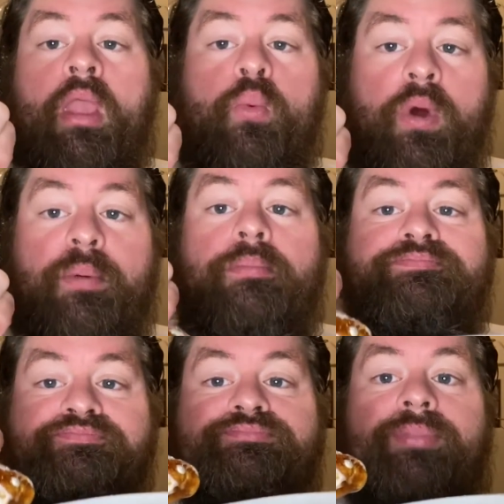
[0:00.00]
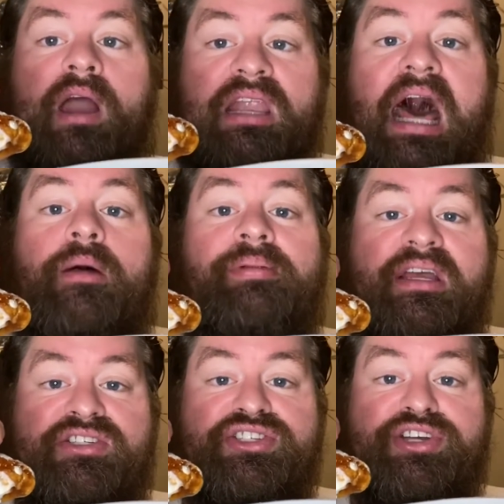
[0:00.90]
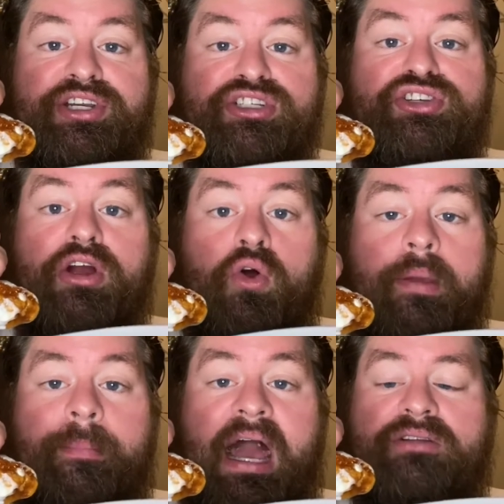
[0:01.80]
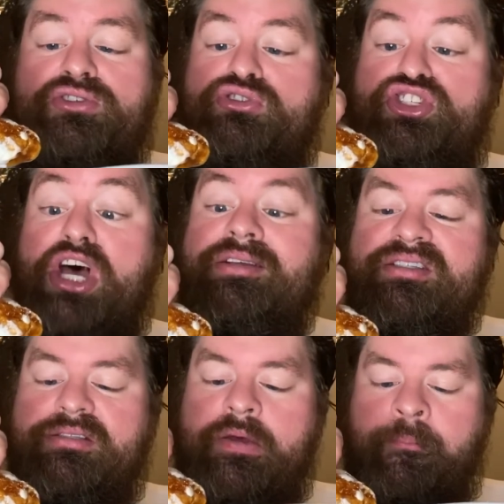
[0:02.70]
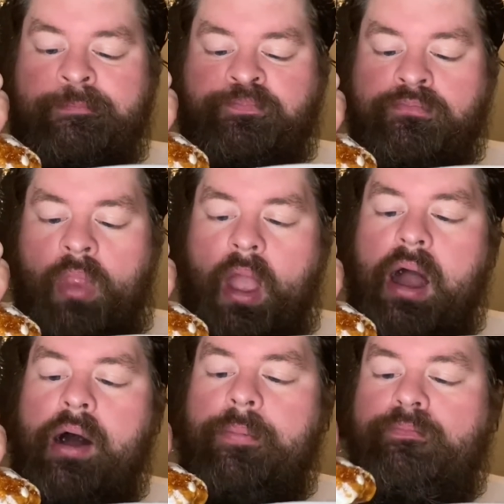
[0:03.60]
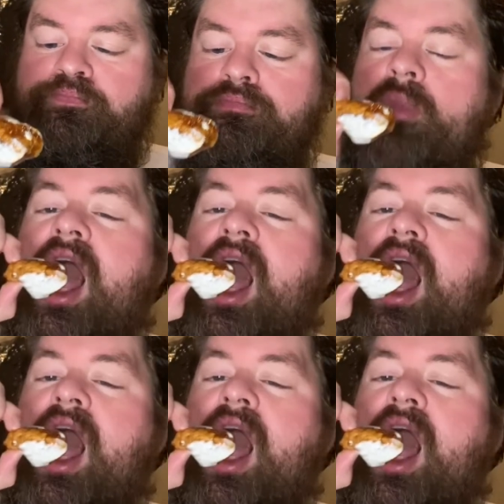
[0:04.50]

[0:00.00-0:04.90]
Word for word: where a lot of places are going to start going back to just um,